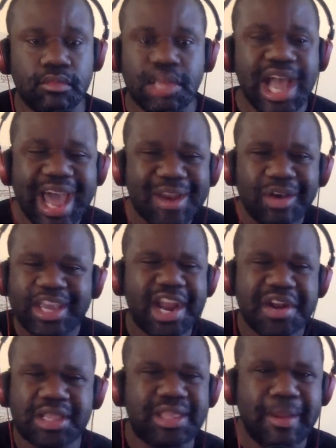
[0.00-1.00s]
I, I don't
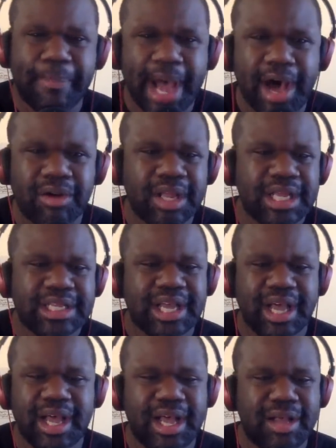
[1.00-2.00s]
care nothing about
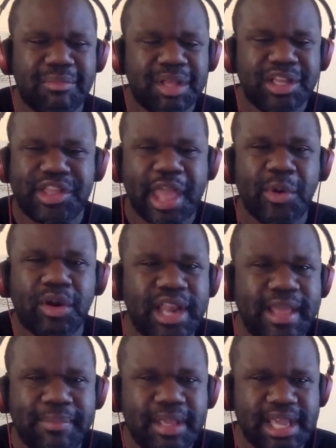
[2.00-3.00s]
uh, they won't
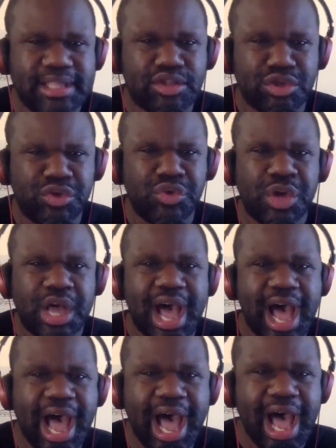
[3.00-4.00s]
let me into
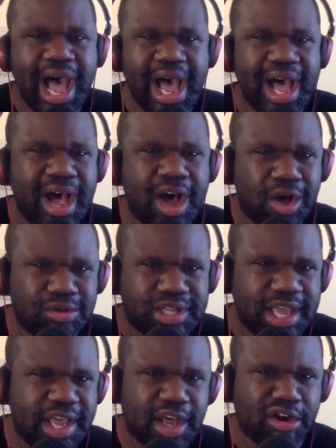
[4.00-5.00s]
a, a, a,
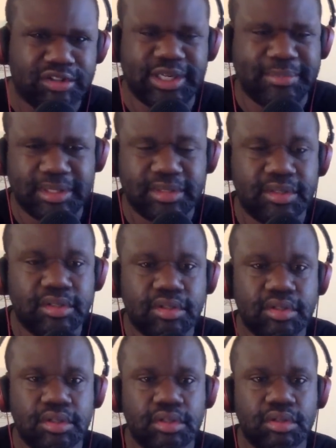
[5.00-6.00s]
hotel or something.
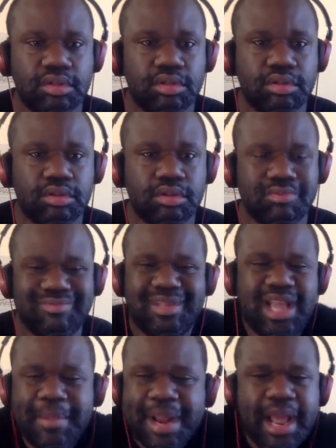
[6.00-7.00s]

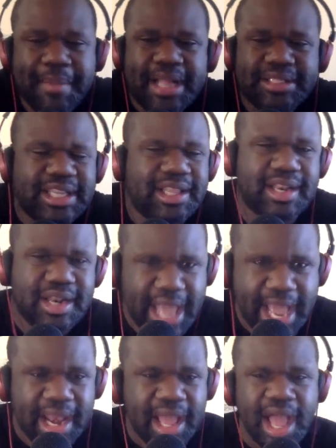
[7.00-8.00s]
I'm not I'm not dealing in
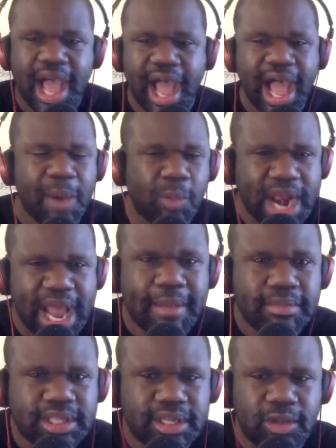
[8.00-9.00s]
that. I, I, what
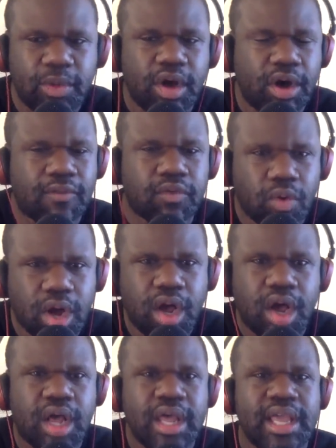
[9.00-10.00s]
I'm dealing with
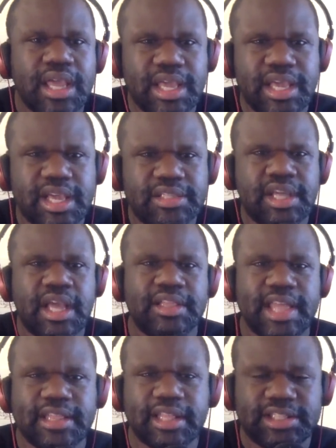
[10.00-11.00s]
overall is
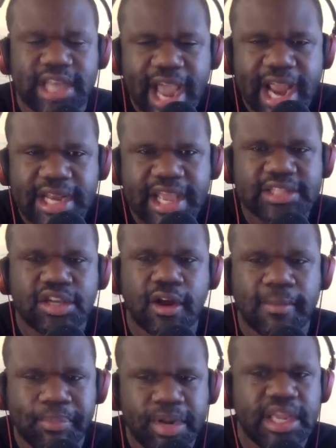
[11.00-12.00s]
that the Chinese
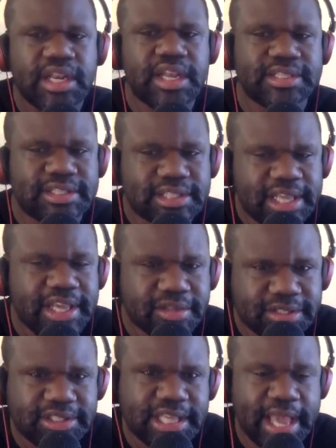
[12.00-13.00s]
are bringing a
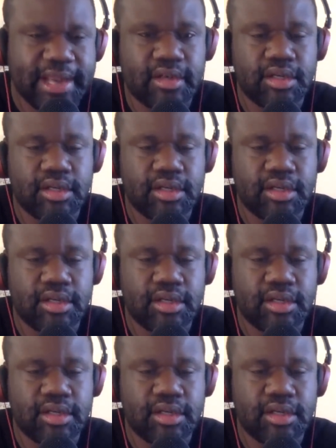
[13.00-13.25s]
skill set